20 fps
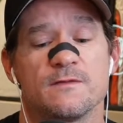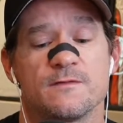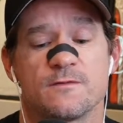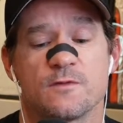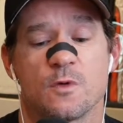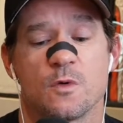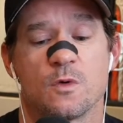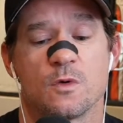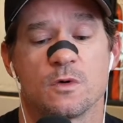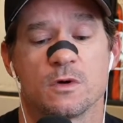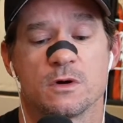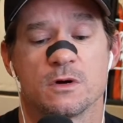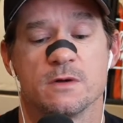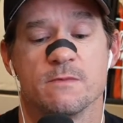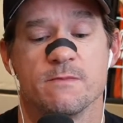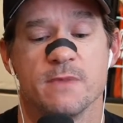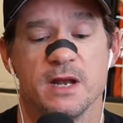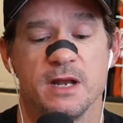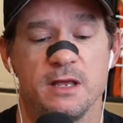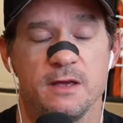for
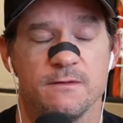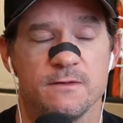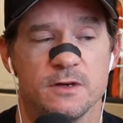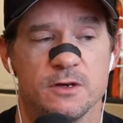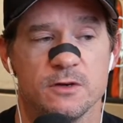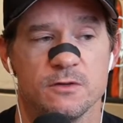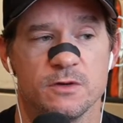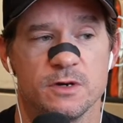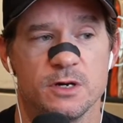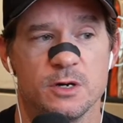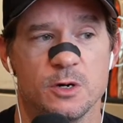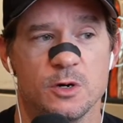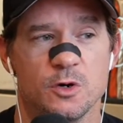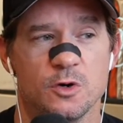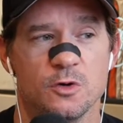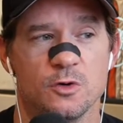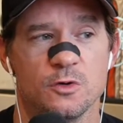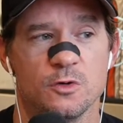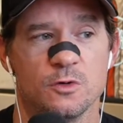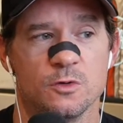many of you
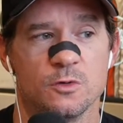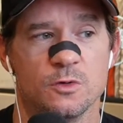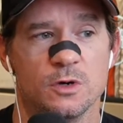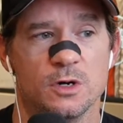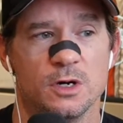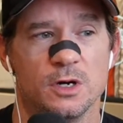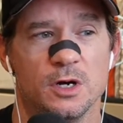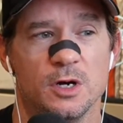who